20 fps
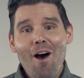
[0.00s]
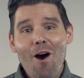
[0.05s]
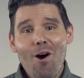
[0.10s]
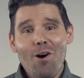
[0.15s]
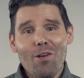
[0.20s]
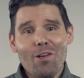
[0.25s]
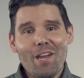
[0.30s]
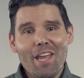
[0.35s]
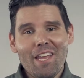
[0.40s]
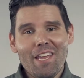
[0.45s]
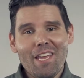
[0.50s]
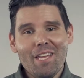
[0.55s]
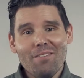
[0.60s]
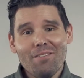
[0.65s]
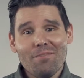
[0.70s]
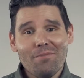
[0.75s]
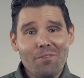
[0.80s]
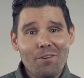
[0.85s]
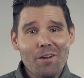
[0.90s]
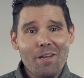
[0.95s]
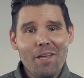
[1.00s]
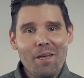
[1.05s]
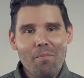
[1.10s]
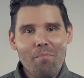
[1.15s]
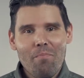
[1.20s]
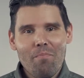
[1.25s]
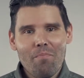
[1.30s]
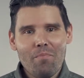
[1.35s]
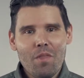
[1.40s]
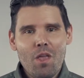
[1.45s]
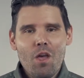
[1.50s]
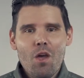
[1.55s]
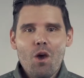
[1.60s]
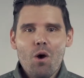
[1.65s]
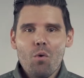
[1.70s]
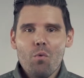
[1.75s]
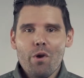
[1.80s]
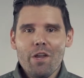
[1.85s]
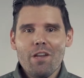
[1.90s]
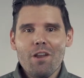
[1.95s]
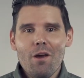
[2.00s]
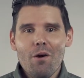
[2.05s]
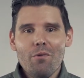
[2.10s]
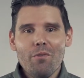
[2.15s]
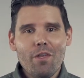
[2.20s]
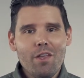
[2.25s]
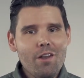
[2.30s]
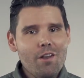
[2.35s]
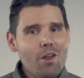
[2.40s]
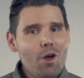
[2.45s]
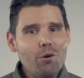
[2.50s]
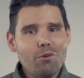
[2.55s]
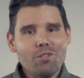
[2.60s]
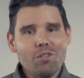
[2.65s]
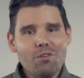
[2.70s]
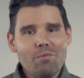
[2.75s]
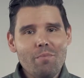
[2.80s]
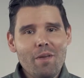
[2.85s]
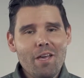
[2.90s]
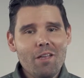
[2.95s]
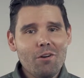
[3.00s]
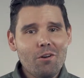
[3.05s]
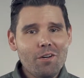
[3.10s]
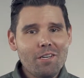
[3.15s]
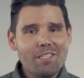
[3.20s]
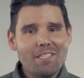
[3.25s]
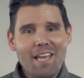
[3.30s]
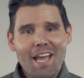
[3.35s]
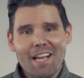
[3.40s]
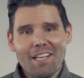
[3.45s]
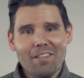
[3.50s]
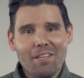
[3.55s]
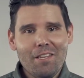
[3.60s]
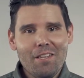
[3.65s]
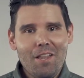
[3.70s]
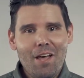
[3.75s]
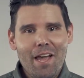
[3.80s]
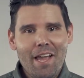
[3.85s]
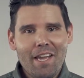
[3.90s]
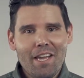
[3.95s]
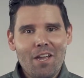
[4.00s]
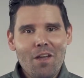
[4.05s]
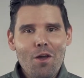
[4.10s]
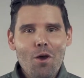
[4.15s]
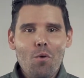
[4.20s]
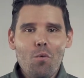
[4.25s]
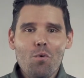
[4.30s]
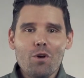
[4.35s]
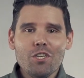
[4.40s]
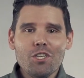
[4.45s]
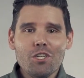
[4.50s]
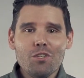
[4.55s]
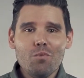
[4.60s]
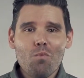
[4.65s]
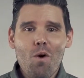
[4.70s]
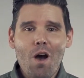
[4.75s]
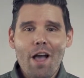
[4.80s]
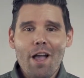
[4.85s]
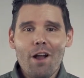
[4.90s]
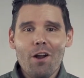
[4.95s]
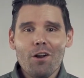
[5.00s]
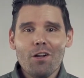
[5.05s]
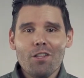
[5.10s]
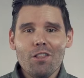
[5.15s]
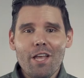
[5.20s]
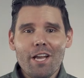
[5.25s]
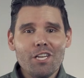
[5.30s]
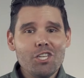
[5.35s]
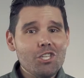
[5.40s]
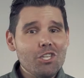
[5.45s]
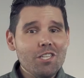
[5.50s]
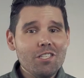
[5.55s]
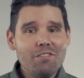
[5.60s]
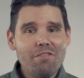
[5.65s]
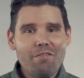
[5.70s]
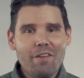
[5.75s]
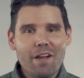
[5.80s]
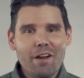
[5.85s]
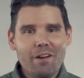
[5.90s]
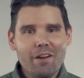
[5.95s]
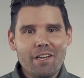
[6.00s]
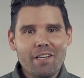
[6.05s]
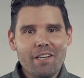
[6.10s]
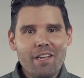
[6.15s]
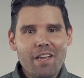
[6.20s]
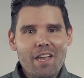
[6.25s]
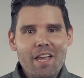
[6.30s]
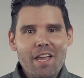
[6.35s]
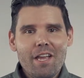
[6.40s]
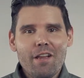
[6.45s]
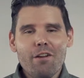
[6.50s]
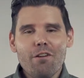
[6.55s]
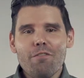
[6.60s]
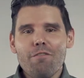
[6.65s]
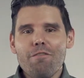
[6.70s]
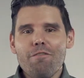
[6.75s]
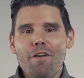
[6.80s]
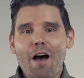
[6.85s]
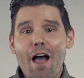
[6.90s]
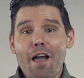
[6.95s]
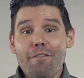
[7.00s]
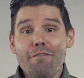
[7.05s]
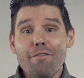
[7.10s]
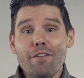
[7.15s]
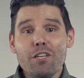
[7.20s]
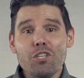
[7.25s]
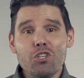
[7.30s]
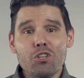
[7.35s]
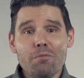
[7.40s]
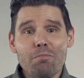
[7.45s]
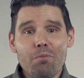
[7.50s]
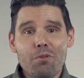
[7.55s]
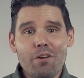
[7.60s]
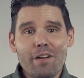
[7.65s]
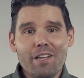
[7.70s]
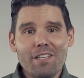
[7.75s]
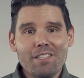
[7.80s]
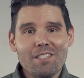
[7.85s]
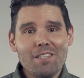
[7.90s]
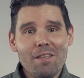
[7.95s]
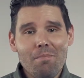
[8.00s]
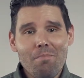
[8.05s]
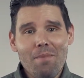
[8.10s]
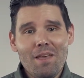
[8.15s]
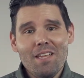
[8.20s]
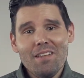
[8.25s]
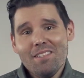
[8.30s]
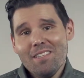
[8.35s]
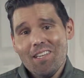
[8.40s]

holiday gifts for him. We know that no two men are exactly alike, which is why our collection is varied. Here are five featured prints that men